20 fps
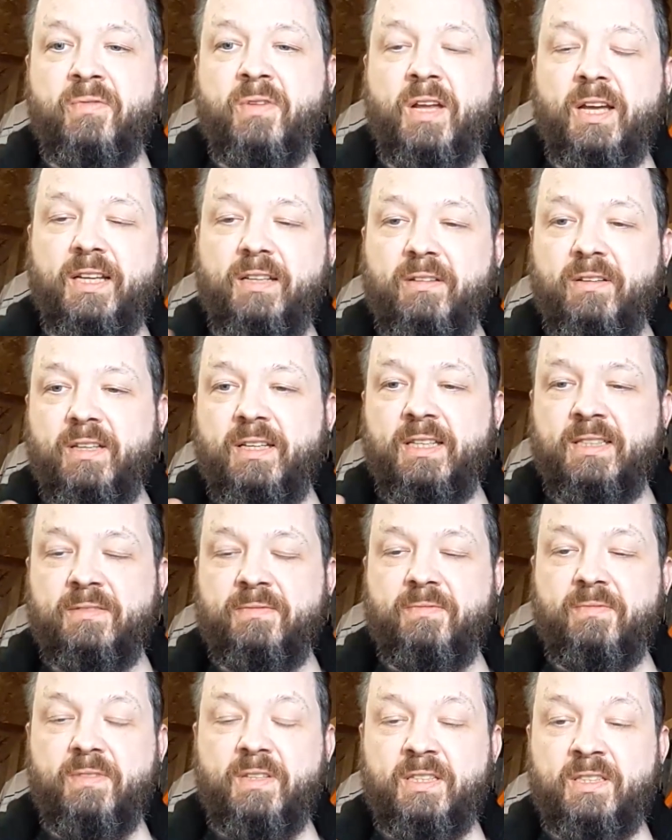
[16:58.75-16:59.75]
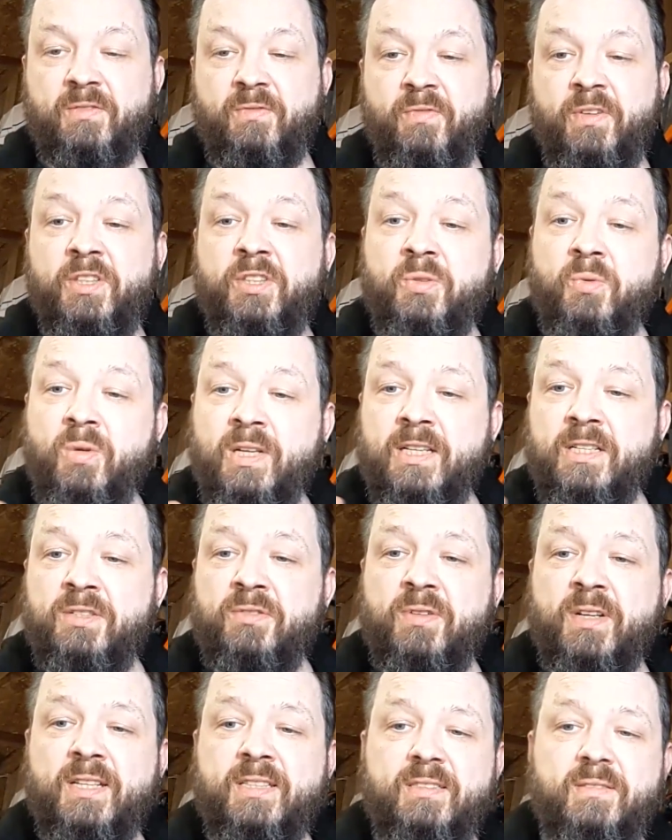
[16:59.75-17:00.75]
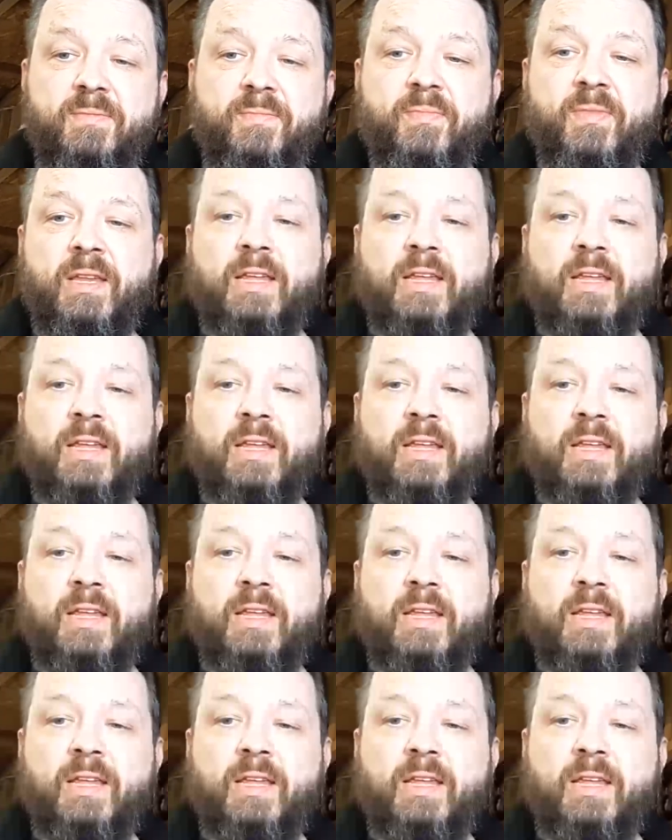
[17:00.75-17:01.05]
like his visual interest